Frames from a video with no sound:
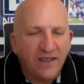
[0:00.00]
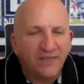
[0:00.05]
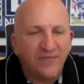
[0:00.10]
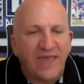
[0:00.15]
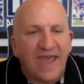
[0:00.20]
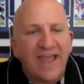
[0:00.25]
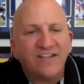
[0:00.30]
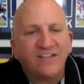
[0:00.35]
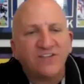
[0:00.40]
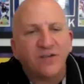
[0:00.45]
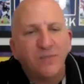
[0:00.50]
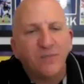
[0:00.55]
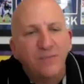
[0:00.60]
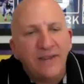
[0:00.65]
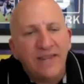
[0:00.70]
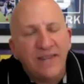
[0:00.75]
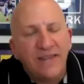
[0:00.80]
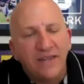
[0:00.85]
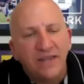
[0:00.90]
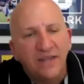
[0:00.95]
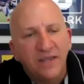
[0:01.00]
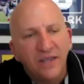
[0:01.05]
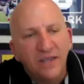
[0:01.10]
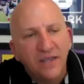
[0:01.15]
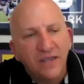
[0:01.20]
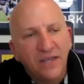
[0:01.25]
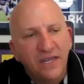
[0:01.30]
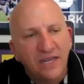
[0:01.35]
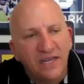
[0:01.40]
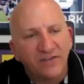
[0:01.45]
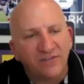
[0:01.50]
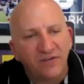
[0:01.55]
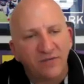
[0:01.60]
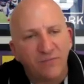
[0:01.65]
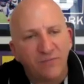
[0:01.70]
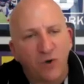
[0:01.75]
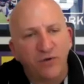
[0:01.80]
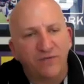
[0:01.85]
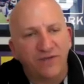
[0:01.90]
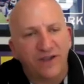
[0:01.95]
That to me is the
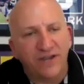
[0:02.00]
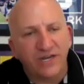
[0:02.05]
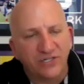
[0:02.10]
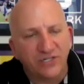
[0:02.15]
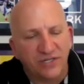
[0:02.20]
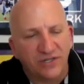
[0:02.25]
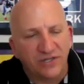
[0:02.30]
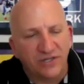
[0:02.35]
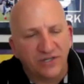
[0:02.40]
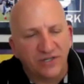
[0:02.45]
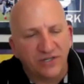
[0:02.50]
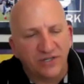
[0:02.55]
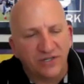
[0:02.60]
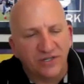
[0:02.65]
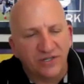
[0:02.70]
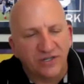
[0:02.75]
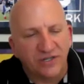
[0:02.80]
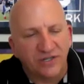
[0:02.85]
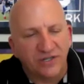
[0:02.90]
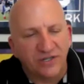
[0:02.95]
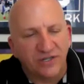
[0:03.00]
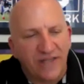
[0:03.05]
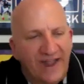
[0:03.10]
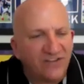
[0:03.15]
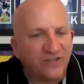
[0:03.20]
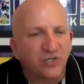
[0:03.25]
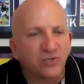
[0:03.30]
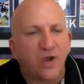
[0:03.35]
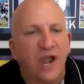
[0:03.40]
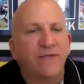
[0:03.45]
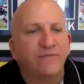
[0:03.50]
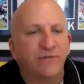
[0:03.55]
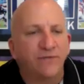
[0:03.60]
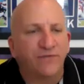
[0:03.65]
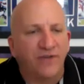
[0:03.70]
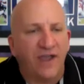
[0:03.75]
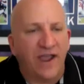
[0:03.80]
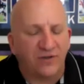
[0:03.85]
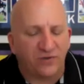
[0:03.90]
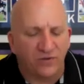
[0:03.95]
motivation. That's the driving
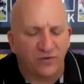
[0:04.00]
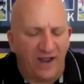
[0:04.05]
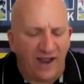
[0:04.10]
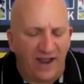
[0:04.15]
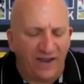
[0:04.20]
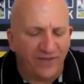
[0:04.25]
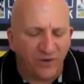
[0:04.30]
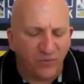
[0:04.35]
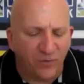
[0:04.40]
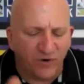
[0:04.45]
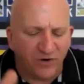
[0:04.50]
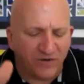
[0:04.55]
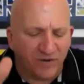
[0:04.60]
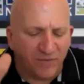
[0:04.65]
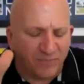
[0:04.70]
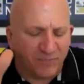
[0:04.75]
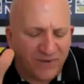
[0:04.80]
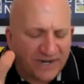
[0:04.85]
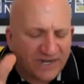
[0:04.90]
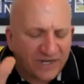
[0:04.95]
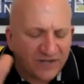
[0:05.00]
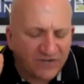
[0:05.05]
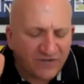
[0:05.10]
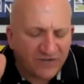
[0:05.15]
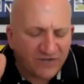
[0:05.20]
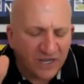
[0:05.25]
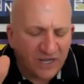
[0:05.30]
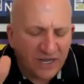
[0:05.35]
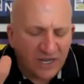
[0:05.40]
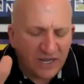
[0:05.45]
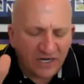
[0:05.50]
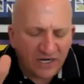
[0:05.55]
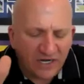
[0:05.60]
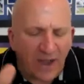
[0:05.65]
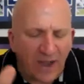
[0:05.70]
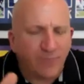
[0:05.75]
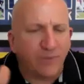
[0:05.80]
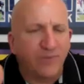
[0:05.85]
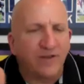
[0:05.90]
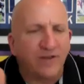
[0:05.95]
factor. I think one of the biggest
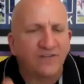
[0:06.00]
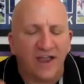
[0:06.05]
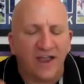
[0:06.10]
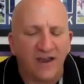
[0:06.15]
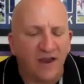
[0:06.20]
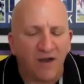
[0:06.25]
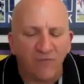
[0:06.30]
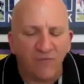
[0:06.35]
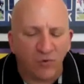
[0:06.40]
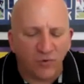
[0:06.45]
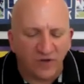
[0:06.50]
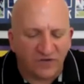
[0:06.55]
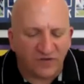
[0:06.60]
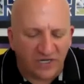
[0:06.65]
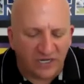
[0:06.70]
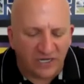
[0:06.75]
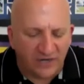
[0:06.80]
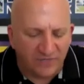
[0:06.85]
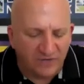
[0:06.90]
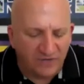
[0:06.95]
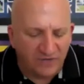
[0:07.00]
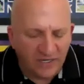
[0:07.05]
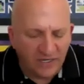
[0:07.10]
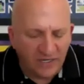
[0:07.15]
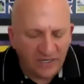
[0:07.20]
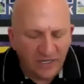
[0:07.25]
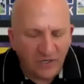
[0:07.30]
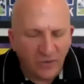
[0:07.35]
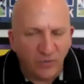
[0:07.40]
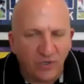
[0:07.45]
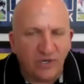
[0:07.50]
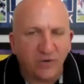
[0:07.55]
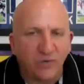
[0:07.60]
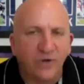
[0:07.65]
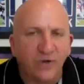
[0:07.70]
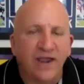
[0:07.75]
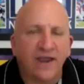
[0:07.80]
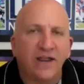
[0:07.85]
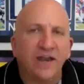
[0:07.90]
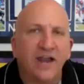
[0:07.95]
compliments I ever received, we had an
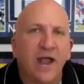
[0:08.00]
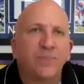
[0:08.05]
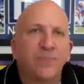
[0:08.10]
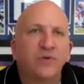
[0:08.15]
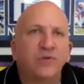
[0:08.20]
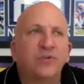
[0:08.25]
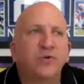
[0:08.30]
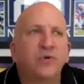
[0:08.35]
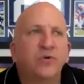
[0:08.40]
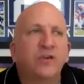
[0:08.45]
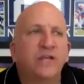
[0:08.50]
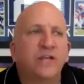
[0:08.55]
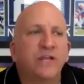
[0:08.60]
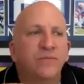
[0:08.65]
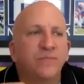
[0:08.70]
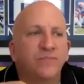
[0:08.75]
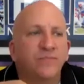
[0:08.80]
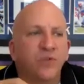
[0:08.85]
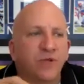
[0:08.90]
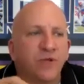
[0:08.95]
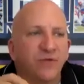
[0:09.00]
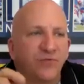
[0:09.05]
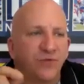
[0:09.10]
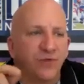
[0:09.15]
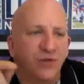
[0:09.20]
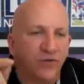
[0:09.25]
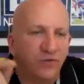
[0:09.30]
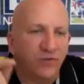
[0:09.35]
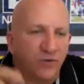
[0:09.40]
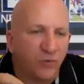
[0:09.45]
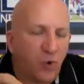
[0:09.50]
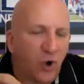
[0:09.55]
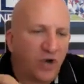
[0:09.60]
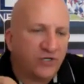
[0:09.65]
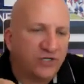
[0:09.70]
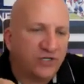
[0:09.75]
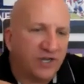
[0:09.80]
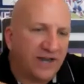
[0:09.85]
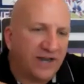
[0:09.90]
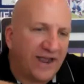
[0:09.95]
opportunity for the
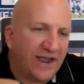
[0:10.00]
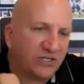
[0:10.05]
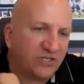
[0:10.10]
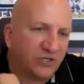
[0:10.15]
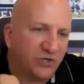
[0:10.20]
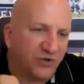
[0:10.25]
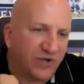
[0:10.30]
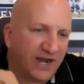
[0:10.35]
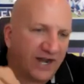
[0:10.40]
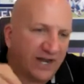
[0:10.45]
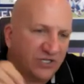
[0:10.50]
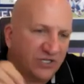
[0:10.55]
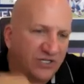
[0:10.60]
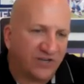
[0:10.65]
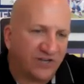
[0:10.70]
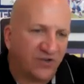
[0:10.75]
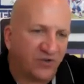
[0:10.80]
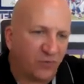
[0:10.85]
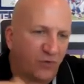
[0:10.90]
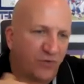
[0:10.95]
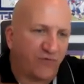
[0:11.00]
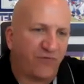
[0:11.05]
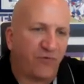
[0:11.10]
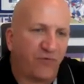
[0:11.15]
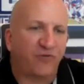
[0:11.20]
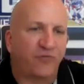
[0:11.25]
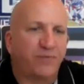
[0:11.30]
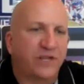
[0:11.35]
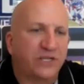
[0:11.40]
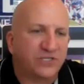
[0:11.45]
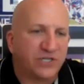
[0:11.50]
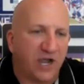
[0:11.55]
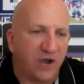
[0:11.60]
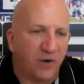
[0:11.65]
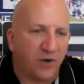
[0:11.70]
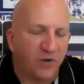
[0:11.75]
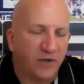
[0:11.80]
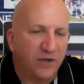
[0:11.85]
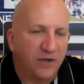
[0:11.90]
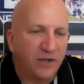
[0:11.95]
Washington Nationals. I had a chance to throw the first pitch
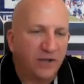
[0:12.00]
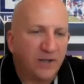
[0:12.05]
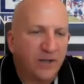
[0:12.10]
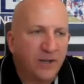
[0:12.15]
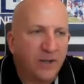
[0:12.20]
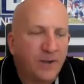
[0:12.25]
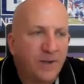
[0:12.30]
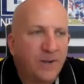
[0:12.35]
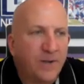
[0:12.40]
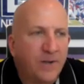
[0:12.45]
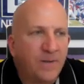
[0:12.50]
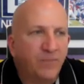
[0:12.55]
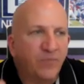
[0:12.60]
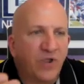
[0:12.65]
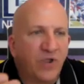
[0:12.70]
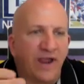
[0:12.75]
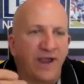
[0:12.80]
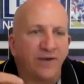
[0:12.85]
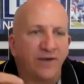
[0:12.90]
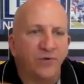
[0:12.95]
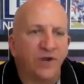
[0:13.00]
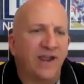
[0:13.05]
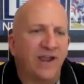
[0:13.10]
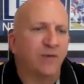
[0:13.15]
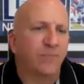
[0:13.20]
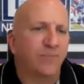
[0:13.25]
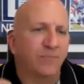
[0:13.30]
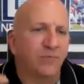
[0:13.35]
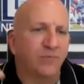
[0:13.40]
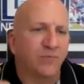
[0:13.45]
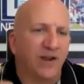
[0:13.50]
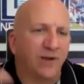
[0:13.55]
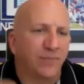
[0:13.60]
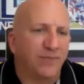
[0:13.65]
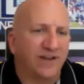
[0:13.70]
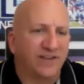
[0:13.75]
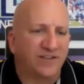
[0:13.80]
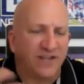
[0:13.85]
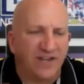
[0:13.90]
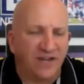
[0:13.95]
out. And we had a
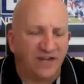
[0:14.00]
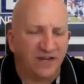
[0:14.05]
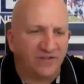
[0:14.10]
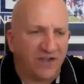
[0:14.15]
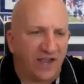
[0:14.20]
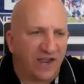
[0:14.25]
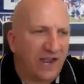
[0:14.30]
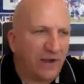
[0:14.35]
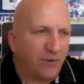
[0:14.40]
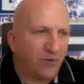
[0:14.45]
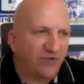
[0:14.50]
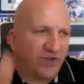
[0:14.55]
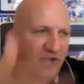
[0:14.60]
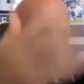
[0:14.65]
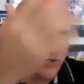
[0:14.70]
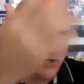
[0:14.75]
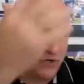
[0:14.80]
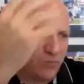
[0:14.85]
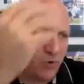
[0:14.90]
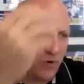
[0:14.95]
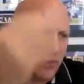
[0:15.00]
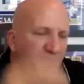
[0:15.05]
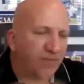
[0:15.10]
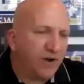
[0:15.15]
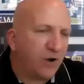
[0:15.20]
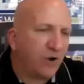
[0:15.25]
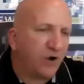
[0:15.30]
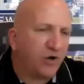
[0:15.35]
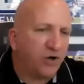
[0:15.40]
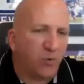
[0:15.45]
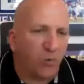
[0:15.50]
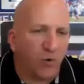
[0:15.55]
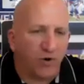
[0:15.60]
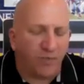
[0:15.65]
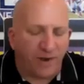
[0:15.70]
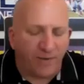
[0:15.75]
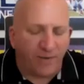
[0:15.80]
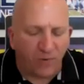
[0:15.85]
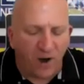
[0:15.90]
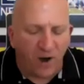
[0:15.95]
big thing because I was on Good Morning America, one of
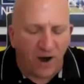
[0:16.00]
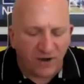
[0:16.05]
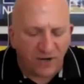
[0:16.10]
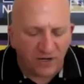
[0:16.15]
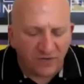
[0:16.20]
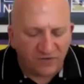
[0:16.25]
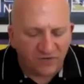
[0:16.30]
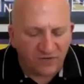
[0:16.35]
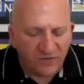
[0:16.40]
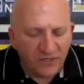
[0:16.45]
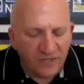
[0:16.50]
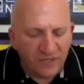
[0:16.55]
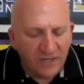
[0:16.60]
my products.